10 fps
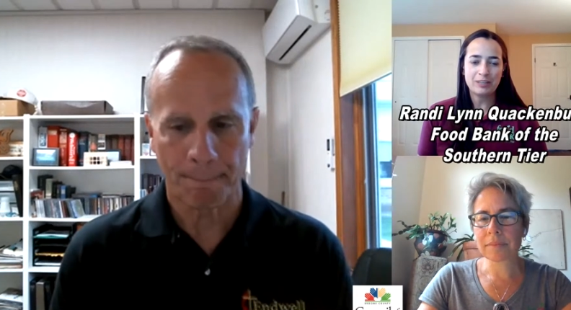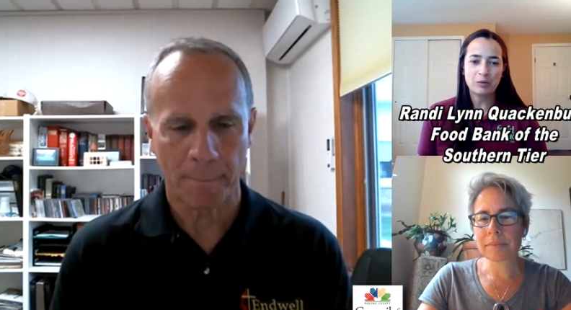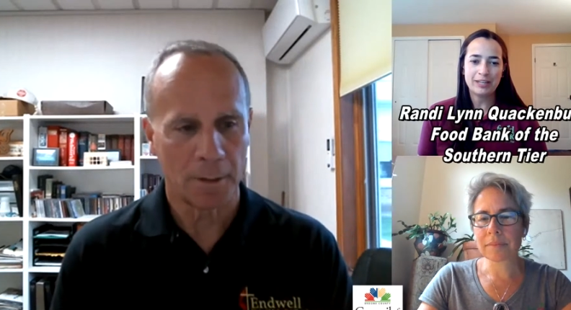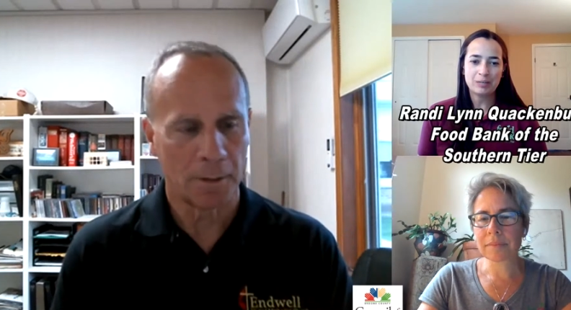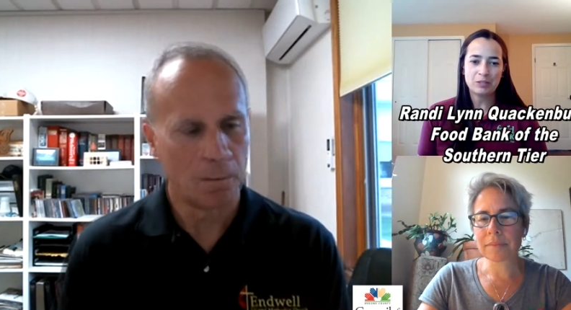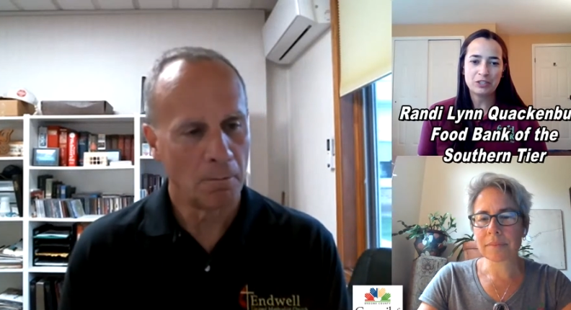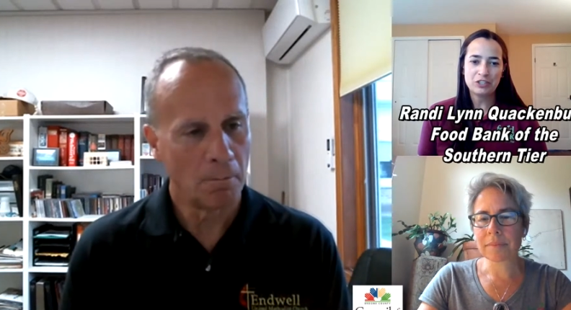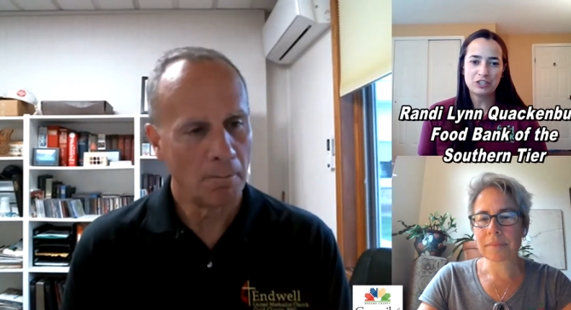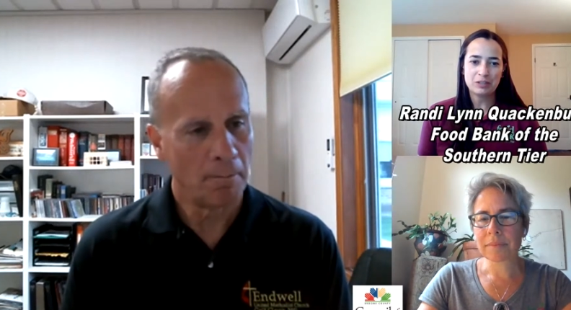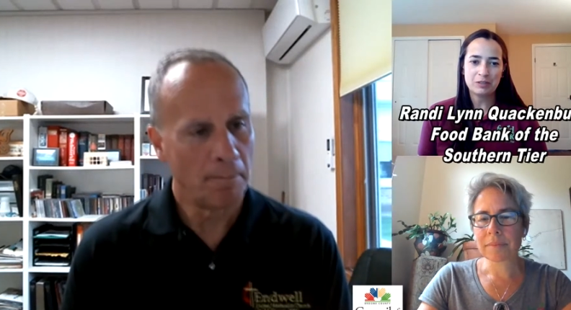
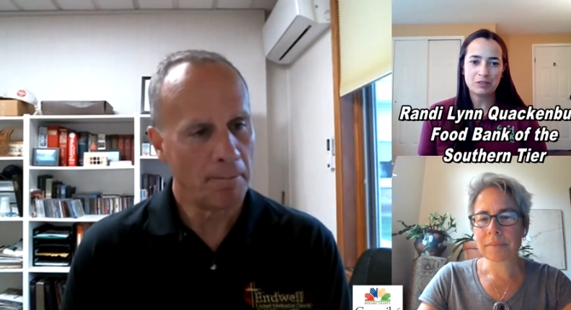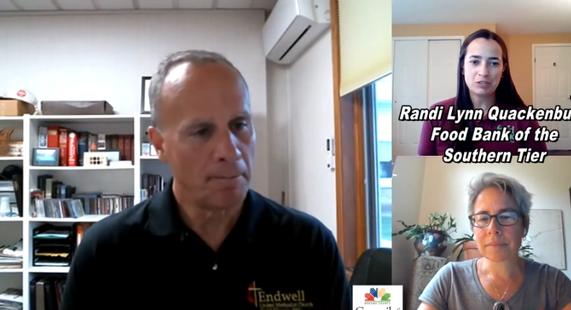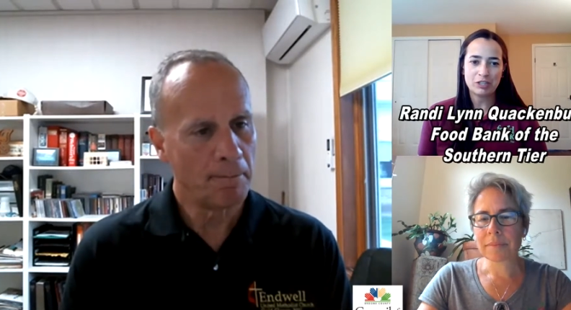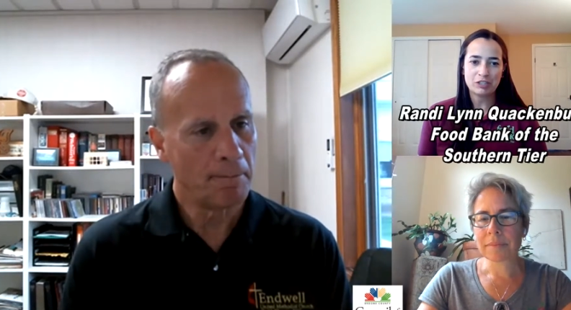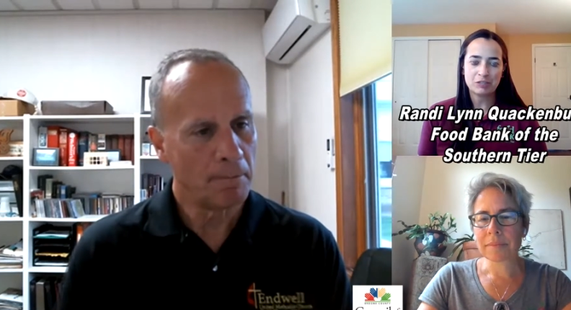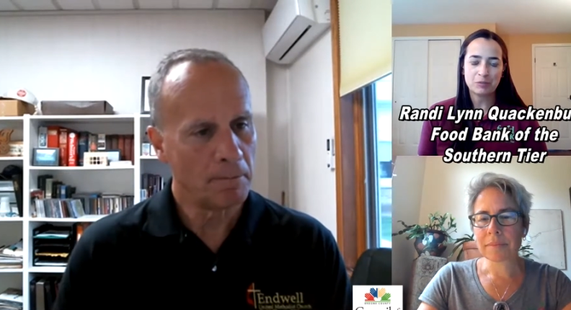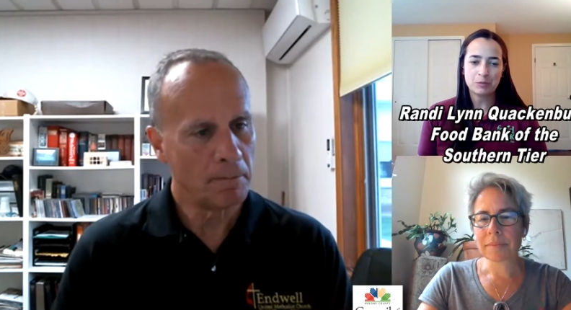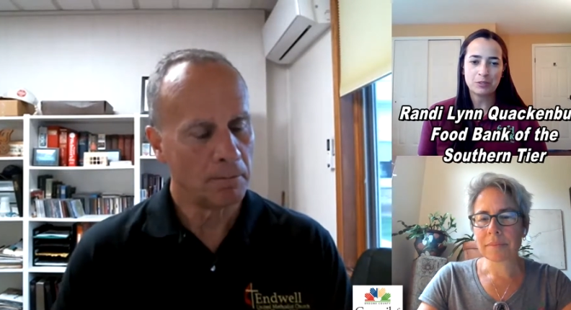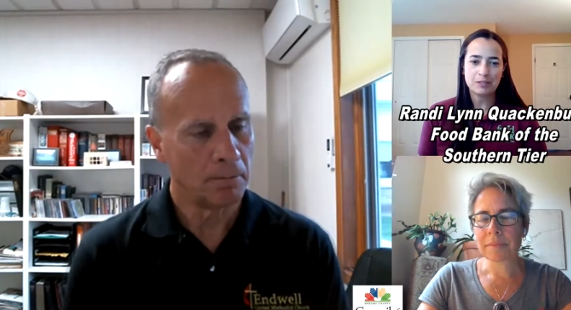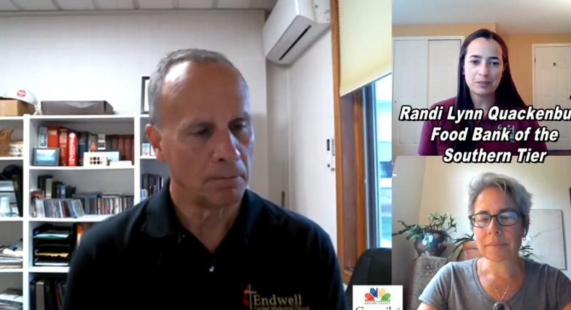Speaker 1: Quakenbush. I'm the director of
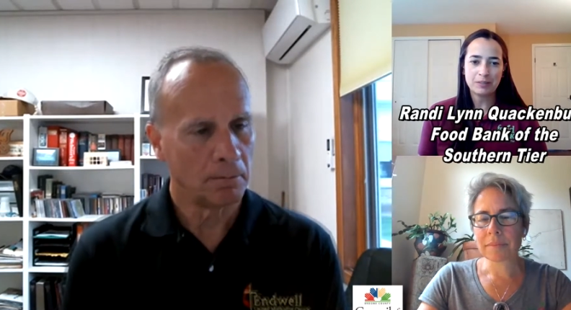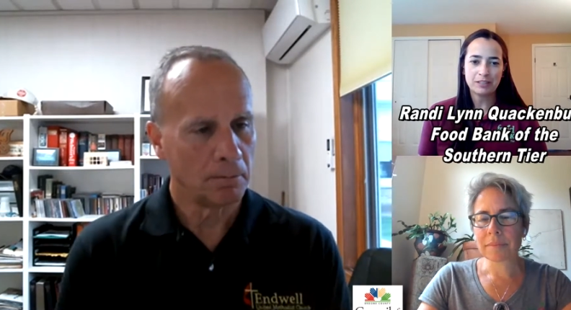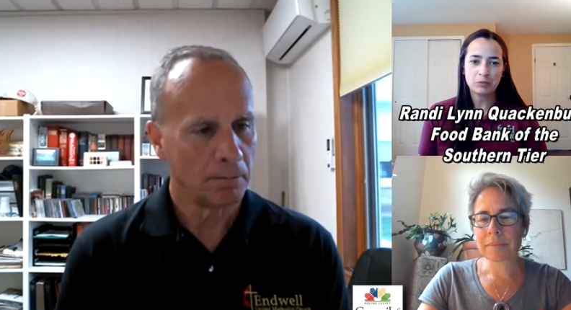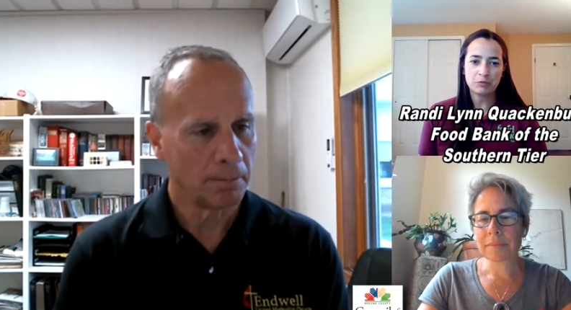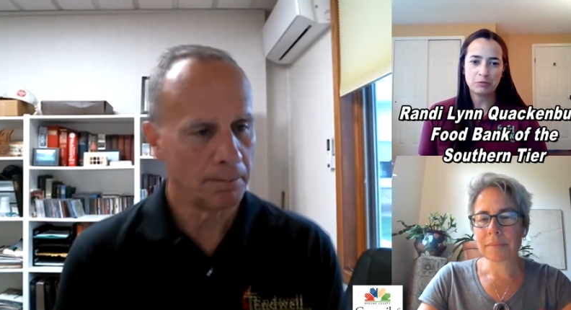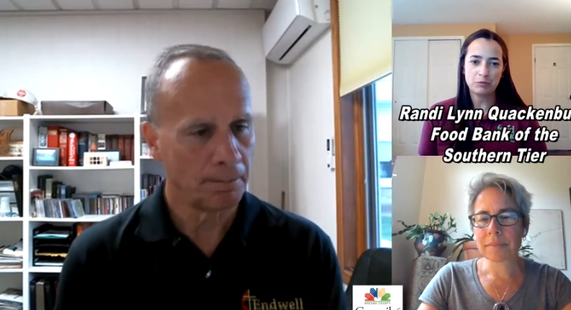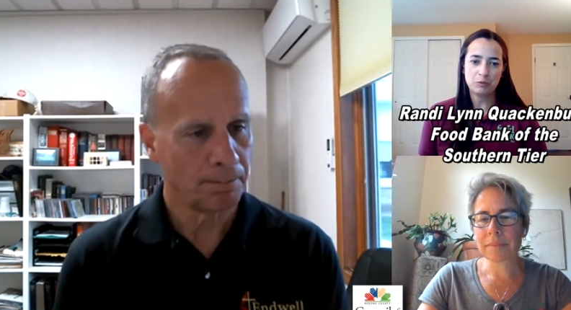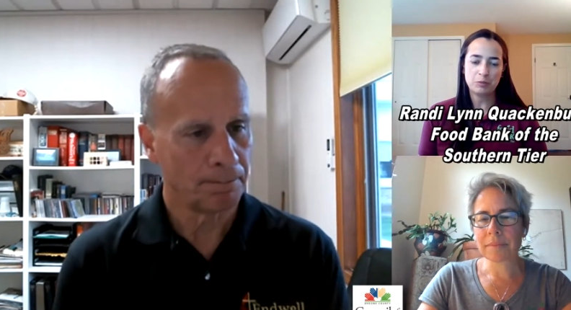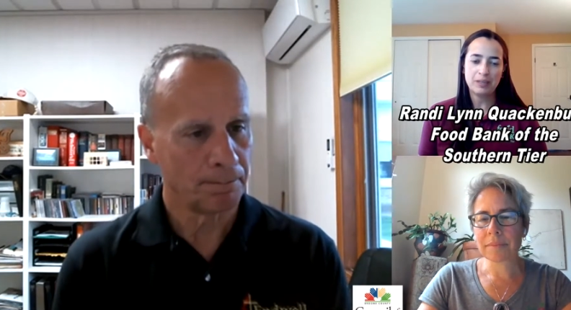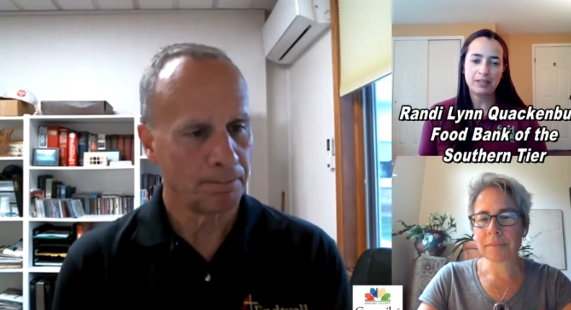community impact with the
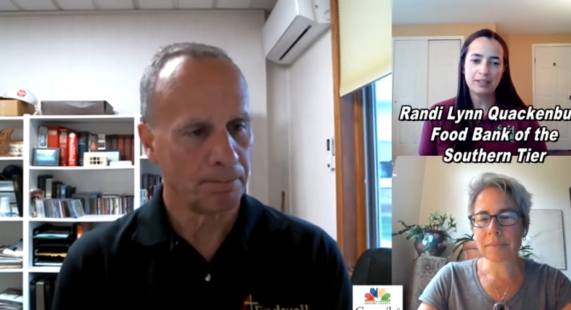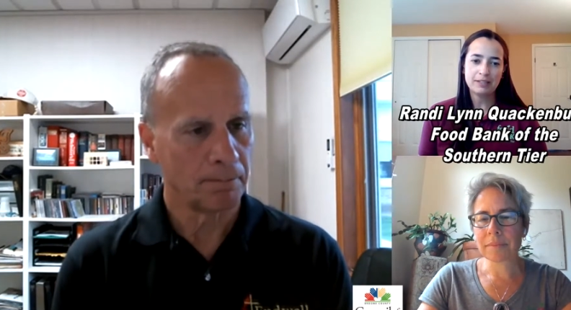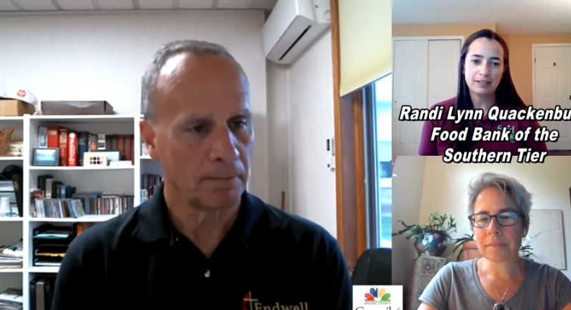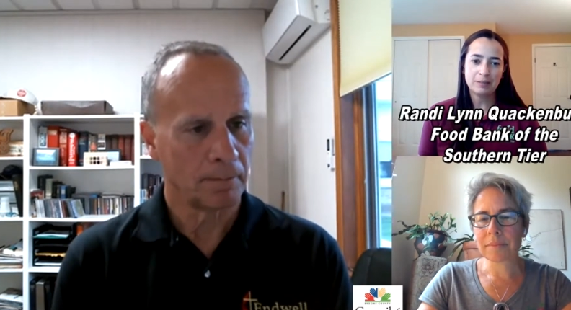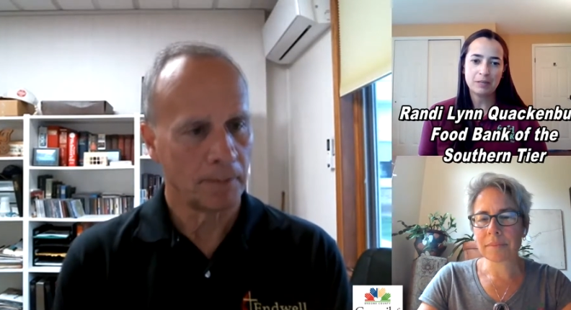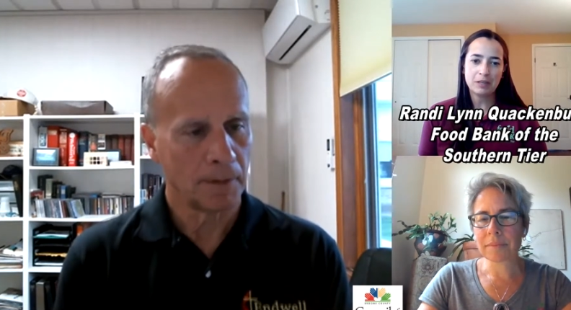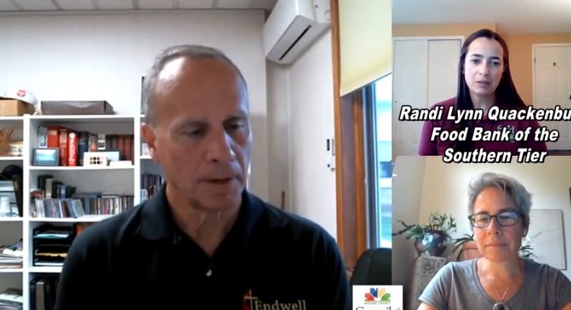Food Bank. I'm